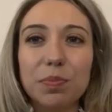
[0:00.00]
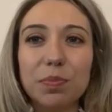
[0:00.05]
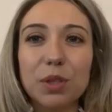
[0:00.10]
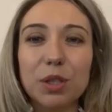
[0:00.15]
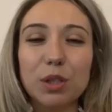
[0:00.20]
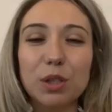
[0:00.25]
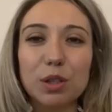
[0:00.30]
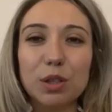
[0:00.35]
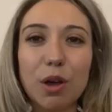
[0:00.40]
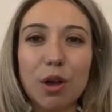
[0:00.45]

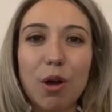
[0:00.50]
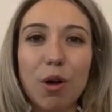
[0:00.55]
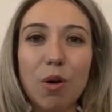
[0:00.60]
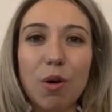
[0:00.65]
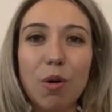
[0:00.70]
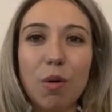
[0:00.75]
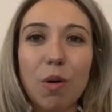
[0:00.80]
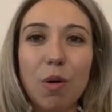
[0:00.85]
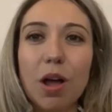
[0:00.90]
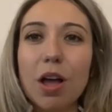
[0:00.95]

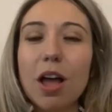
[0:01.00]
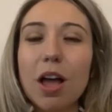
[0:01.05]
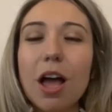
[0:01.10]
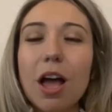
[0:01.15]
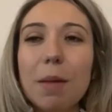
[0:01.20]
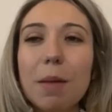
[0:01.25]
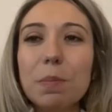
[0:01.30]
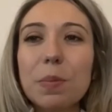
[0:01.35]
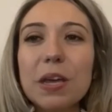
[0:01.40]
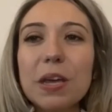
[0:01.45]
So
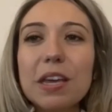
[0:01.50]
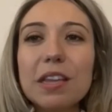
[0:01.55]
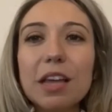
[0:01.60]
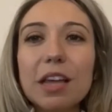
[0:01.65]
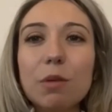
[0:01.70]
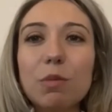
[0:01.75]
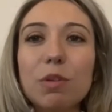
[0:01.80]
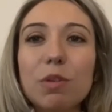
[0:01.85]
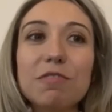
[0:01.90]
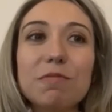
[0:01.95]
being
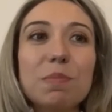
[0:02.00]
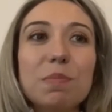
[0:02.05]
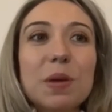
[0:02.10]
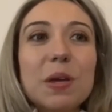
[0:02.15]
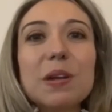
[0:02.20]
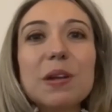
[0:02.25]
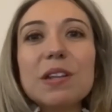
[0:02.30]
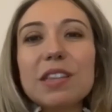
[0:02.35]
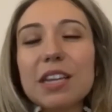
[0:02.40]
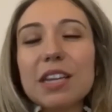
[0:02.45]
that we've
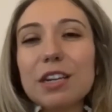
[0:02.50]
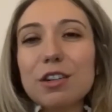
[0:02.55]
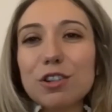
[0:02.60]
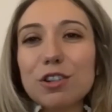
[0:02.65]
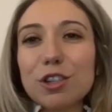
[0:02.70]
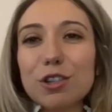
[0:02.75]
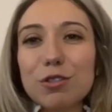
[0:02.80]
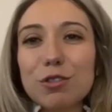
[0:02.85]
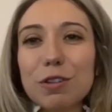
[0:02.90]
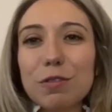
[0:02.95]
been in the
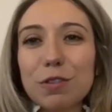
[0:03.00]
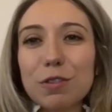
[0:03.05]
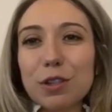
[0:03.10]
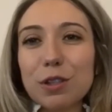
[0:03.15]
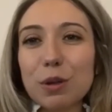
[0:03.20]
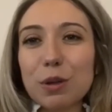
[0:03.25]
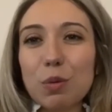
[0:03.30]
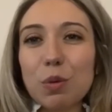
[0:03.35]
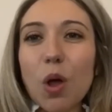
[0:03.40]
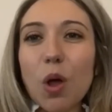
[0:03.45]
industry for
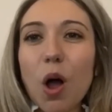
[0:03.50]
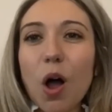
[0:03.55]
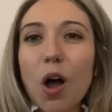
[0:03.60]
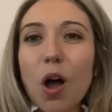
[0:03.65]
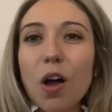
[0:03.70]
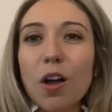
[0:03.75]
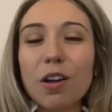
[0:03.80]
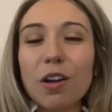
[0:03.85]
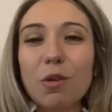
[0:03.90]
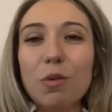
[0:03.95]
so long,